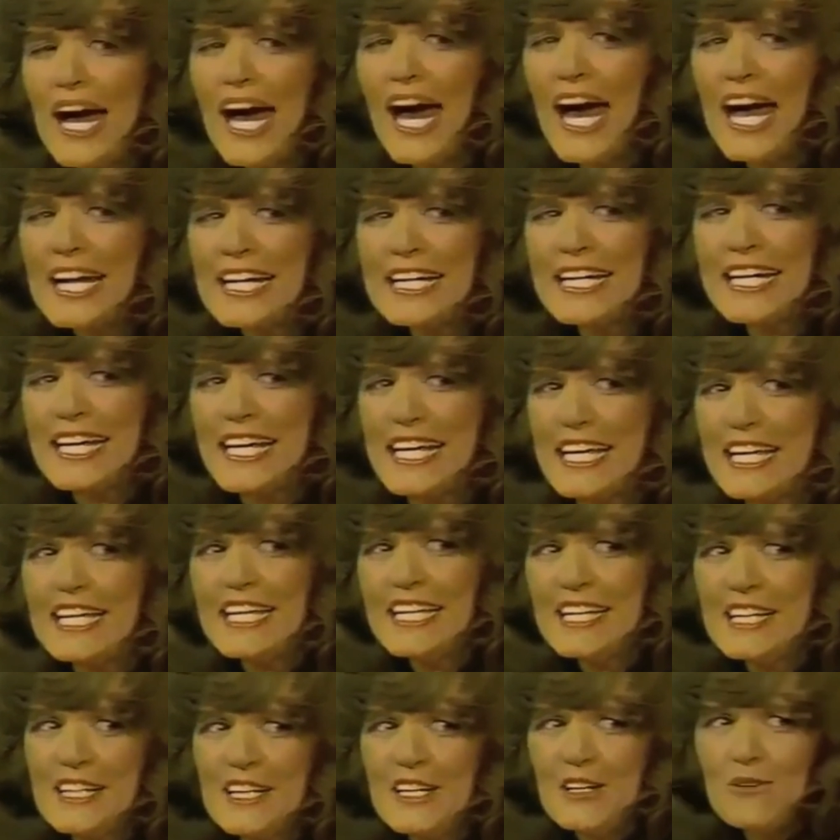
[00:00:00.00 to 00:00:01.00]
Thornton is
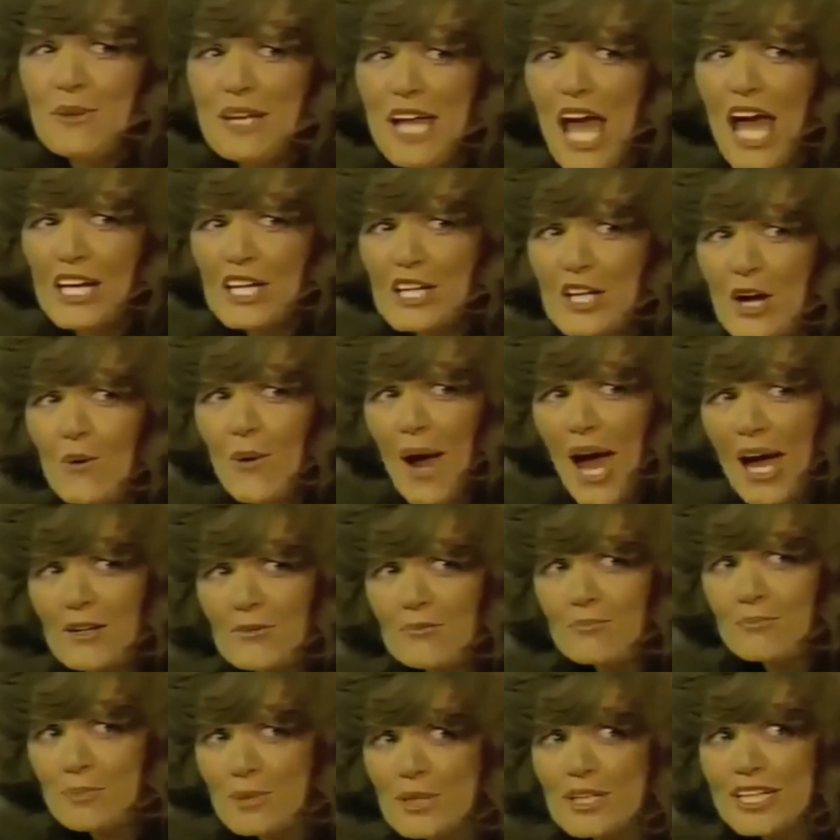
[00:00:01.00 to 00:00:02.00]
the first alleged
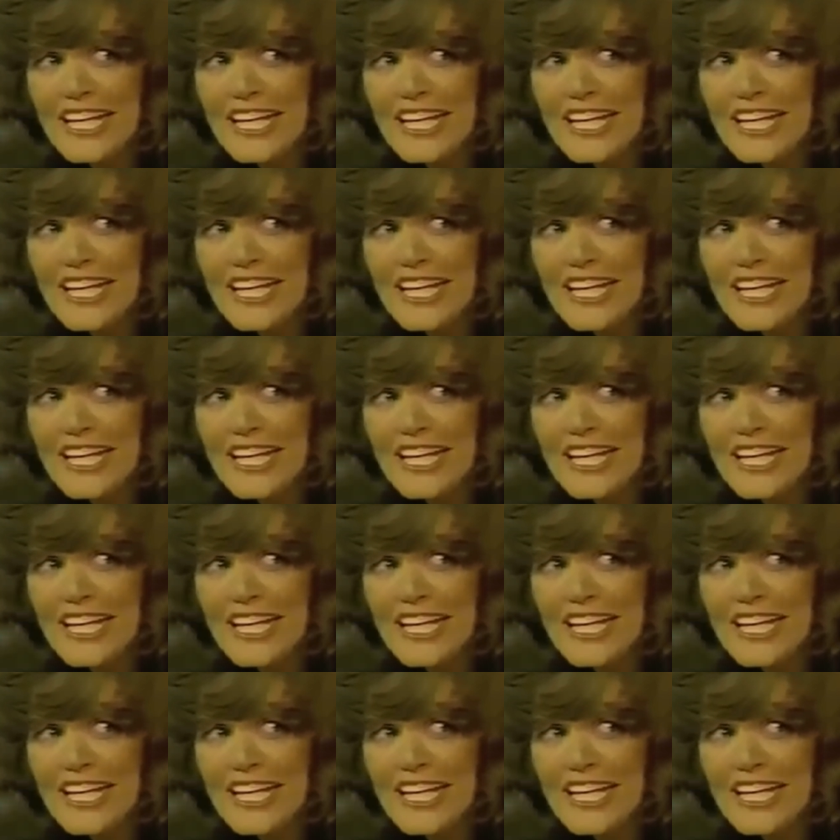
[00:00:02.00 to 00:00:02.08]
murder